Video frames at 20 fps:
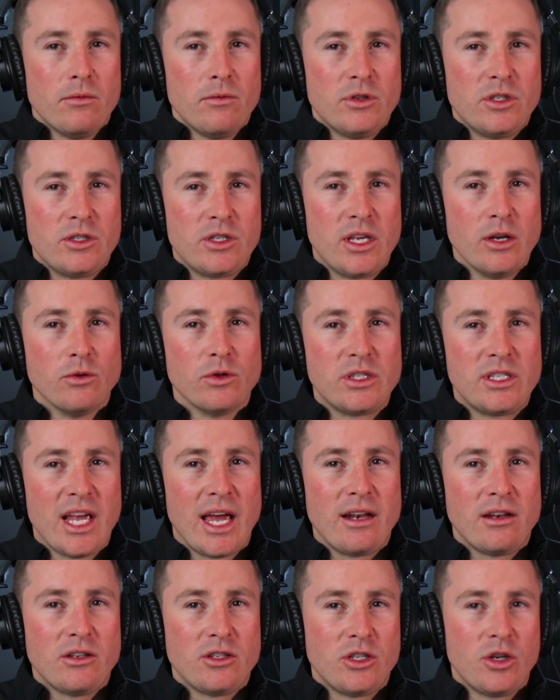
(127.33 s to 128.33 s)
skill
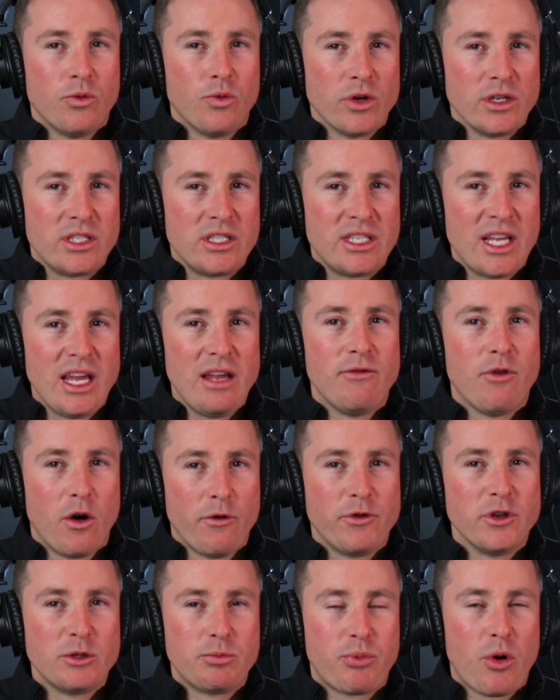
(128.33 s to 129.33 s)
set to receive
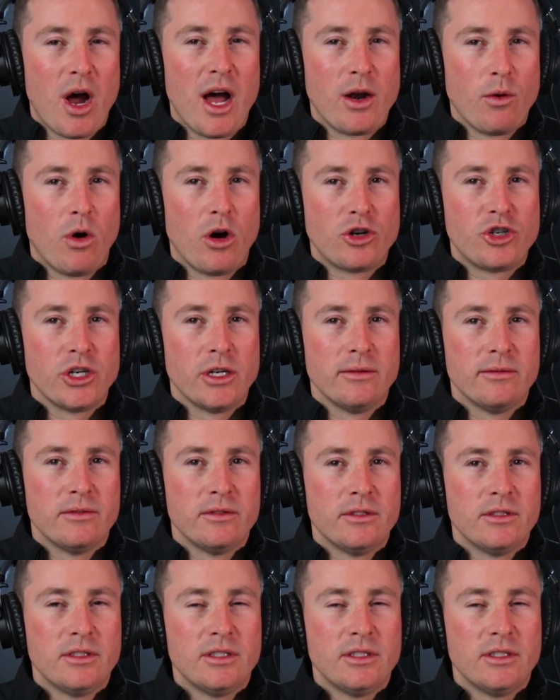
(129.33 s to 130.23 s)
offers prior to auction